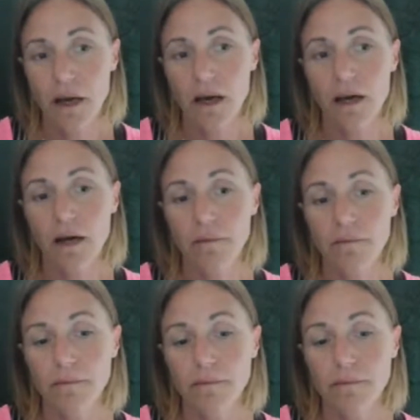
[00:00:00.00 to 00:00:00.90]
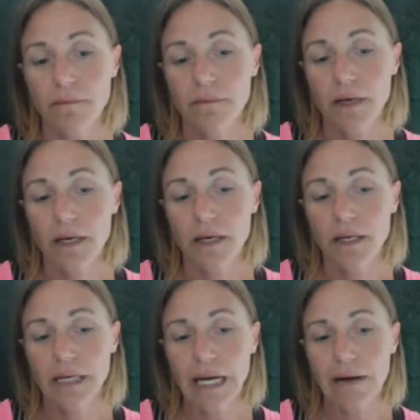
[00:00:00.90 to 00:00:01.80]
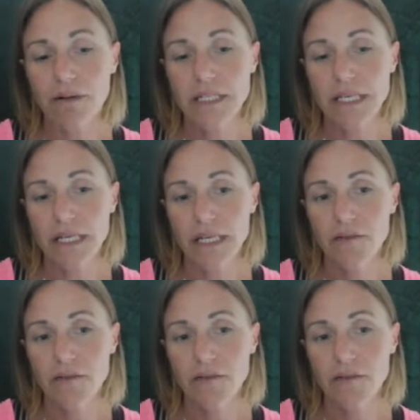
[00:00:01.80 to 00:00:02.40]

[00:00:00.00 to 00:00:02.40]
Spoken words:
and clarity.